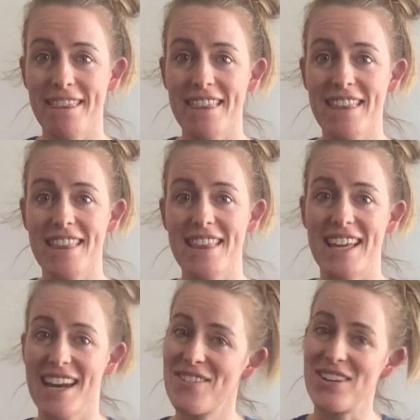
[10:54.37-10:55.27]
And I
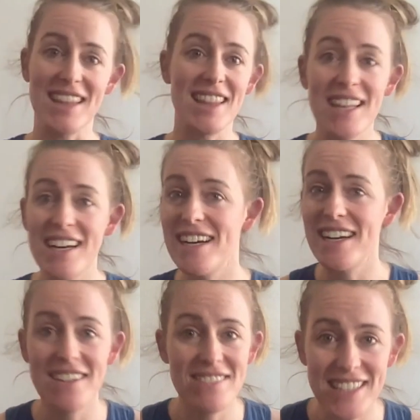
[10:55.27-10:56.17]
would love
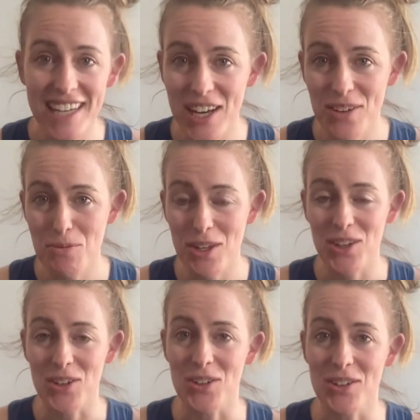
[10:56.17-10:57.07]
to help
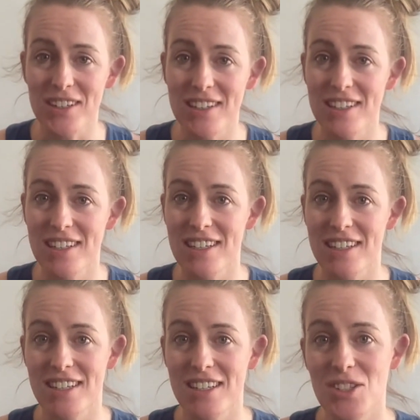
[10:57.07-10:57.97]
you.
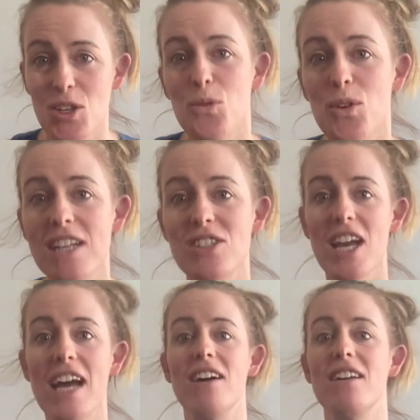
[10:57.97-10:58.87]
So reach
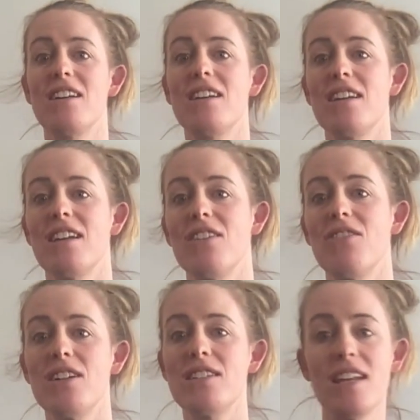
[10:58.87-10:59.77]
out. If there's
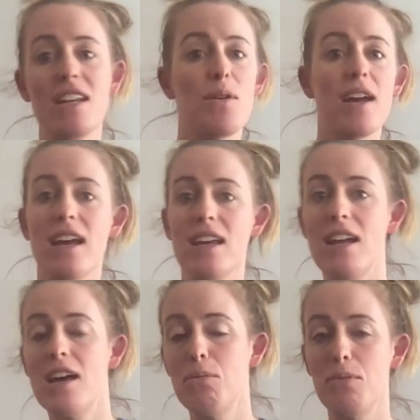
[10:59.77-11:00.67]
any way I can
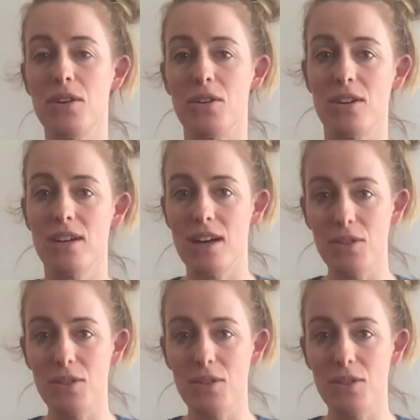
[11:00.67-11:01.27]
help you, I would love